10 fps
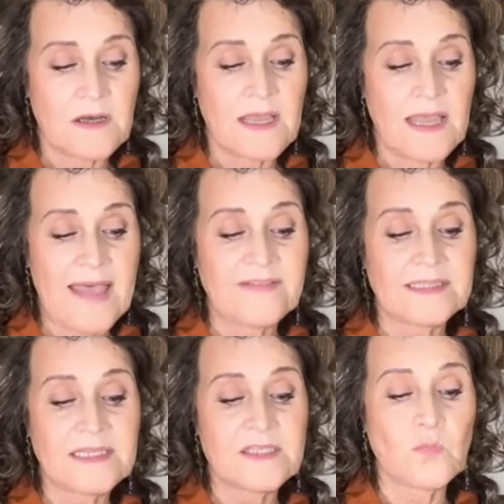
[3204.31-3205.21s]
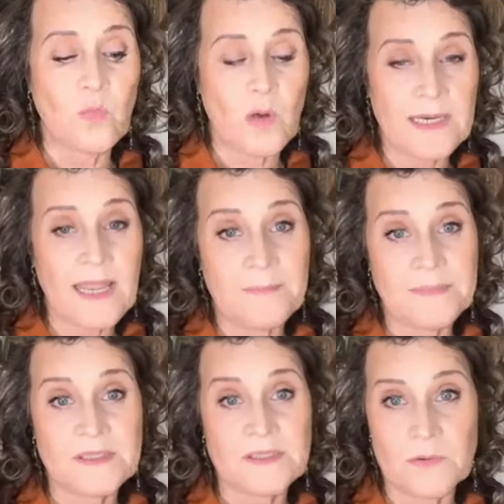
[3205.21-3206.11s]
have at least one
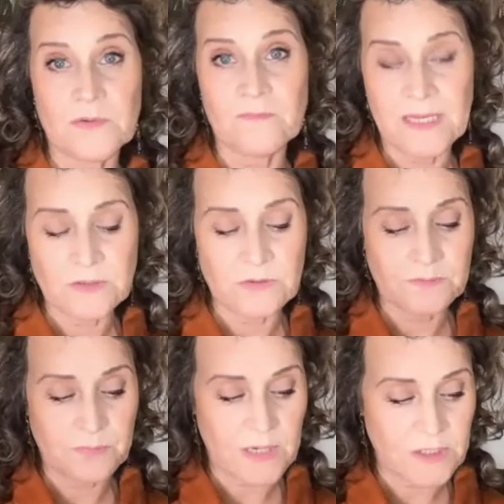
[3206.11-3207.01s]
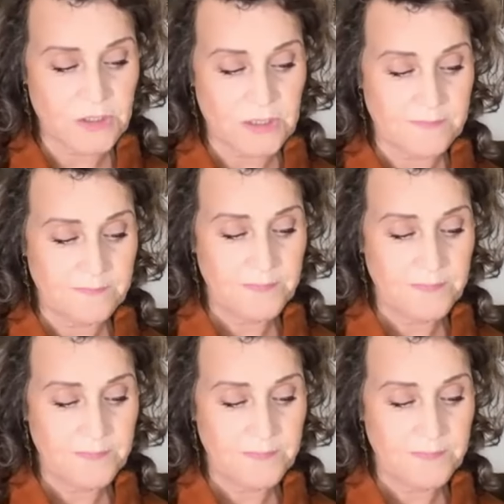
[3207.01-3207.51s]
episode of major depression.